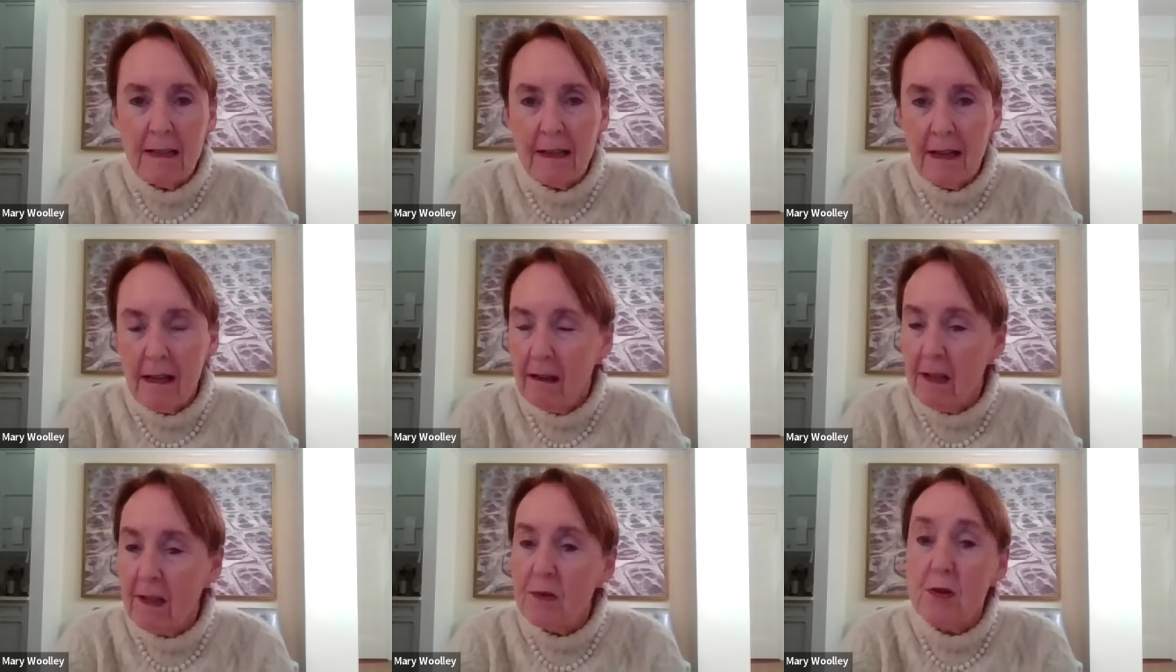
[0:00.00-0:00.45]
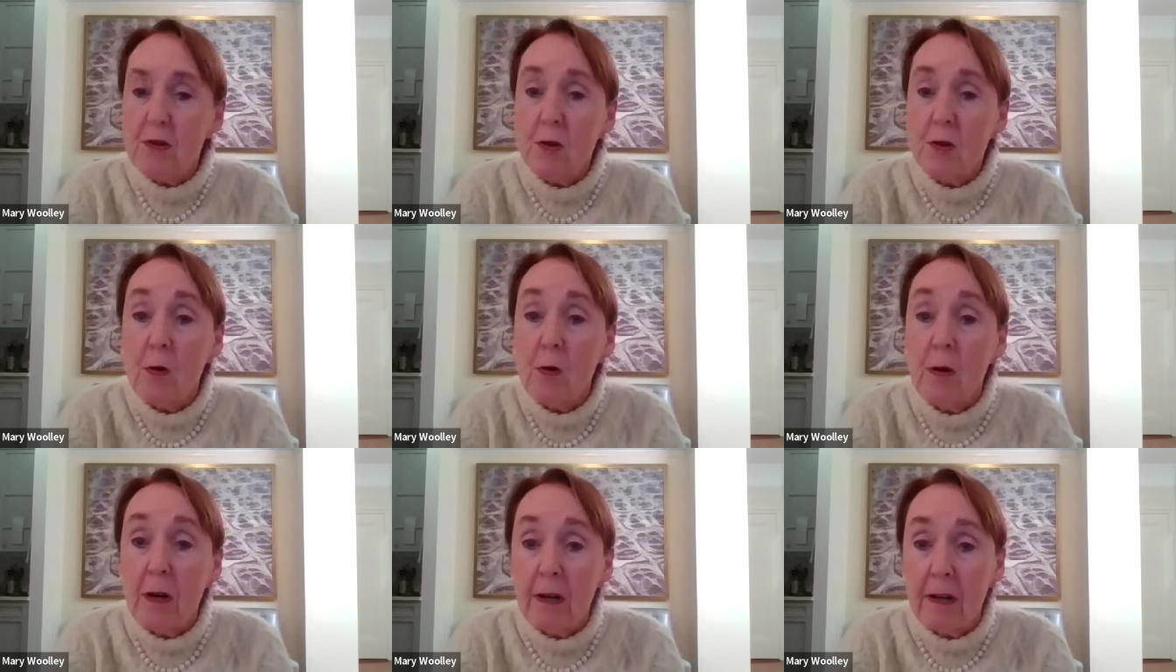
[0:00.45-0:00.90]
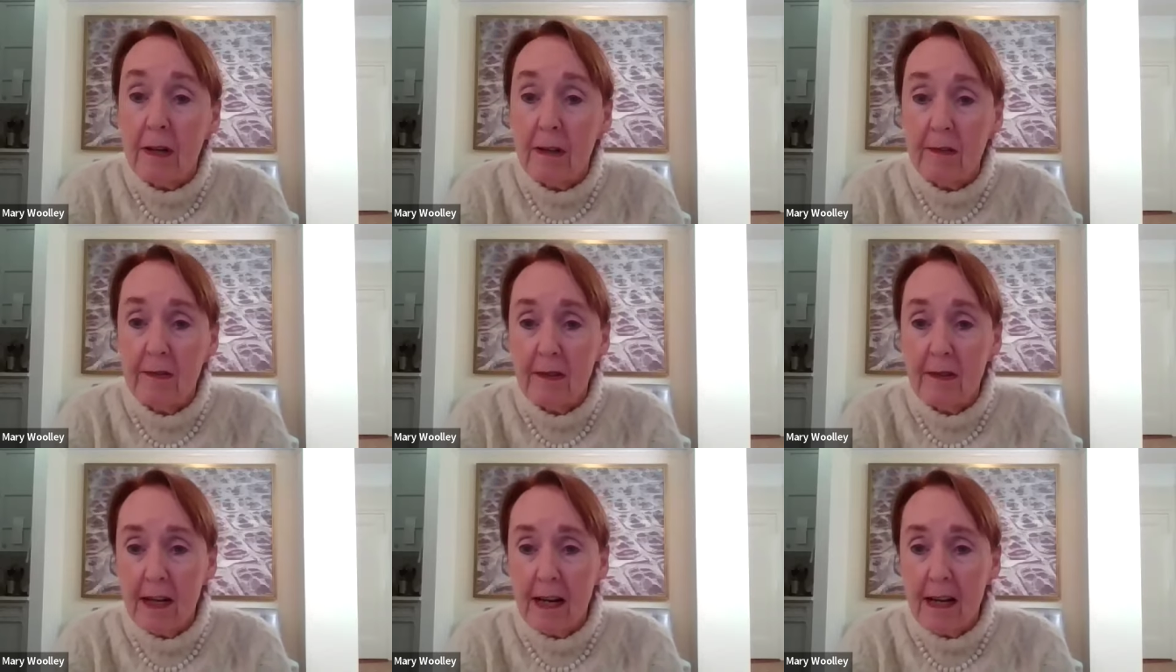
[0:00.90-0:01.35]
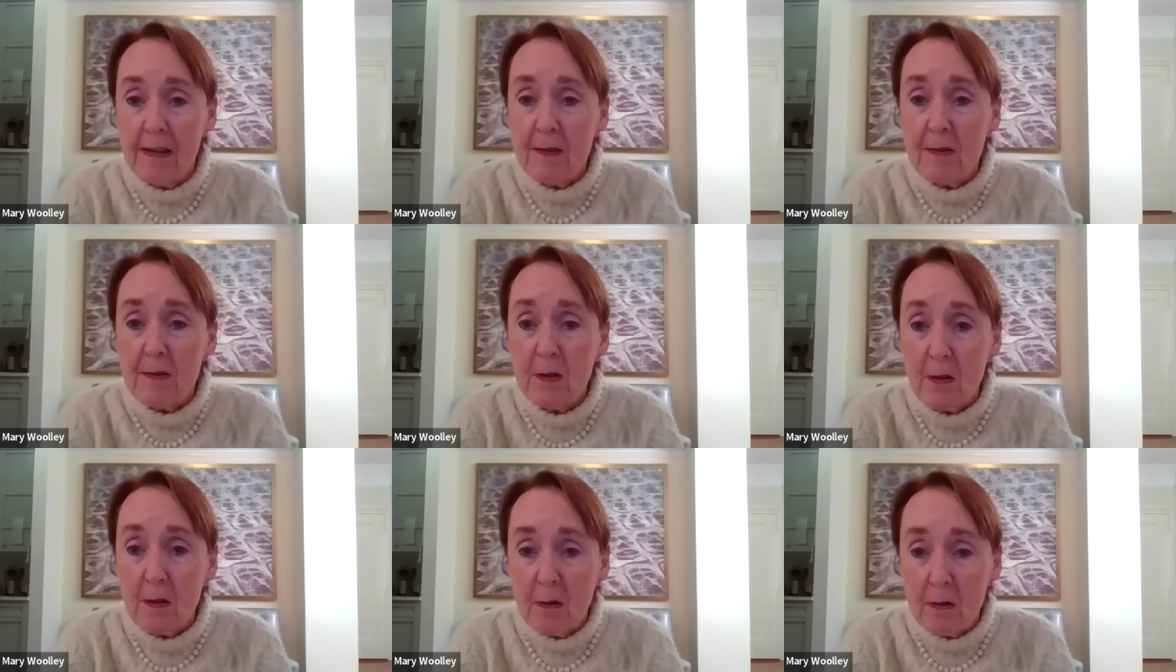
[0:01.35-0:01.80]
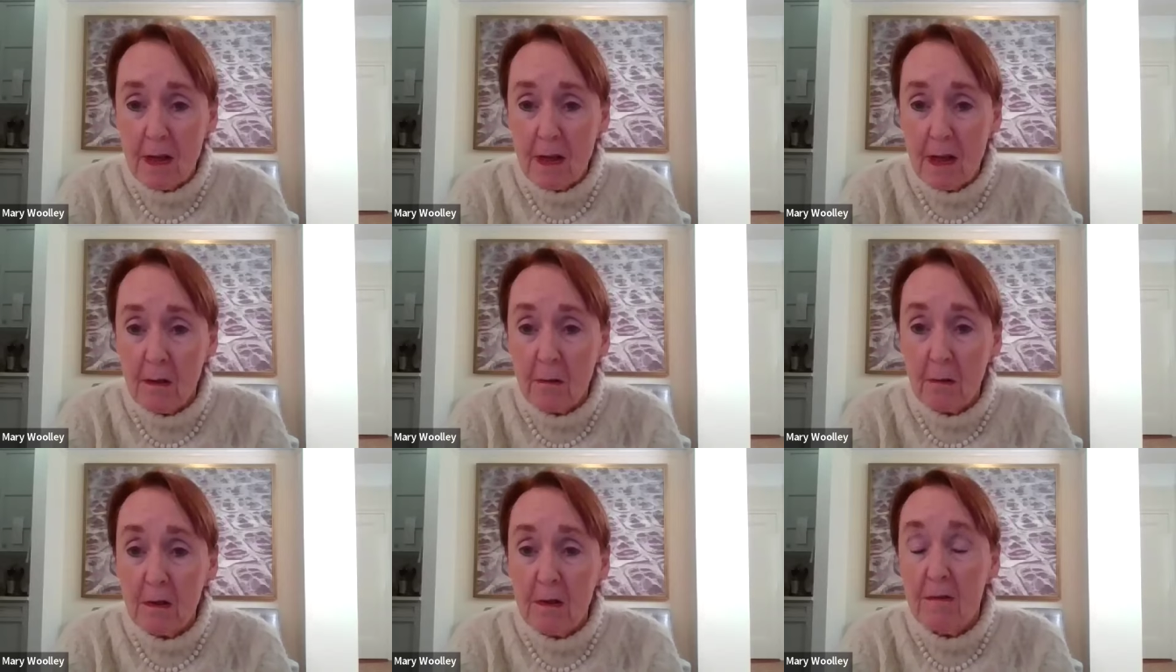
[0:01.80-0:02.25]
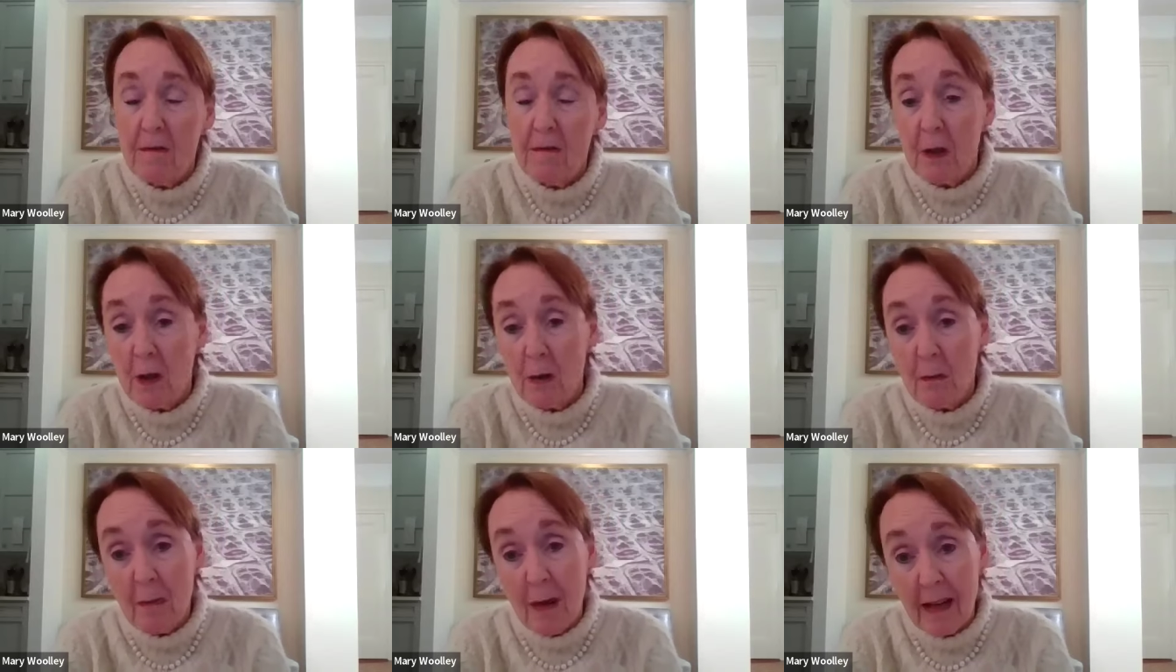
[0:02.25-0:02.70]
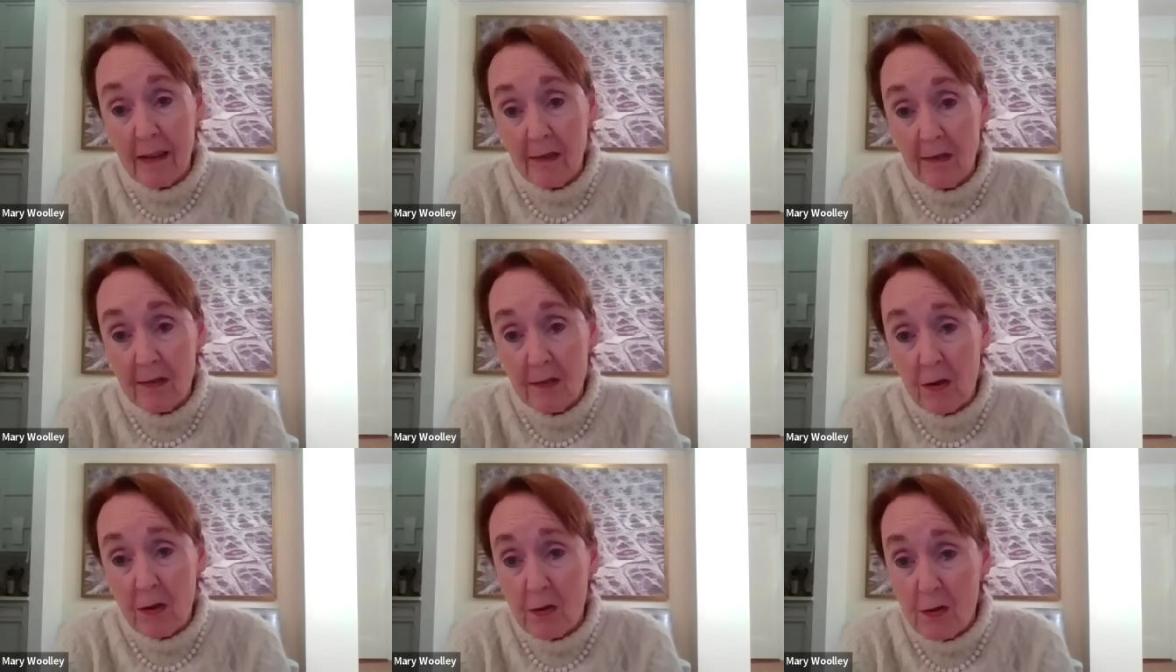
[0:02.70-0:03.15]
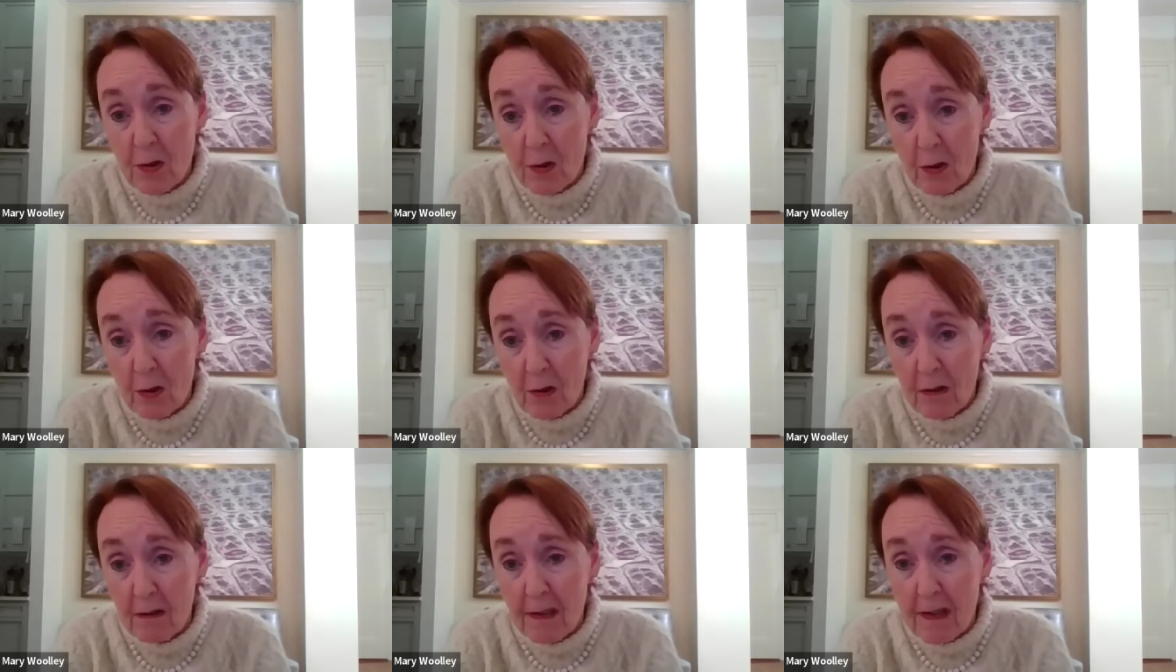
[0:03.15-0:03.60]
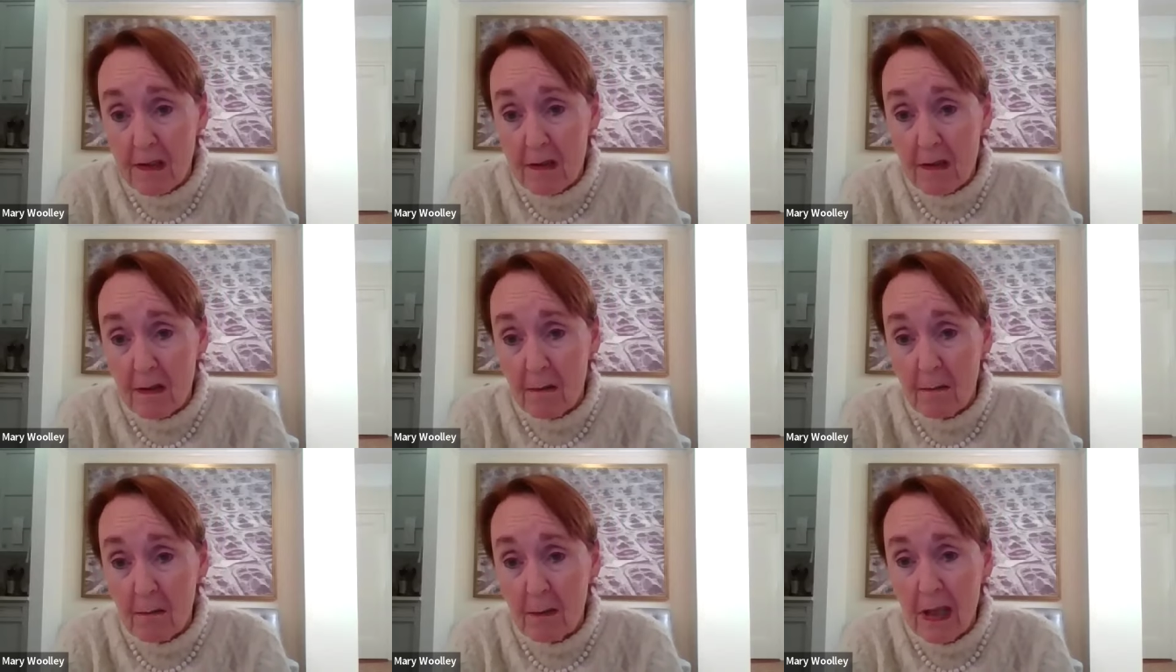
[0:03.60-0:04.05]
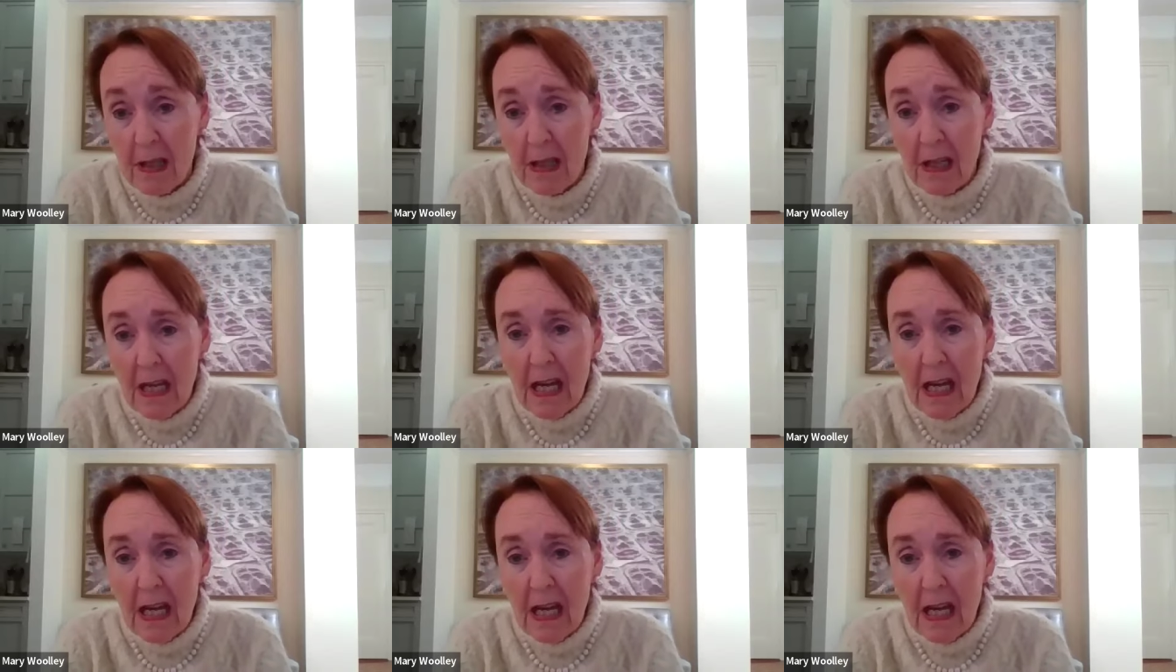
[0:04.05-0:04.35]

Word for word: telling stories that I associate with the very best journalism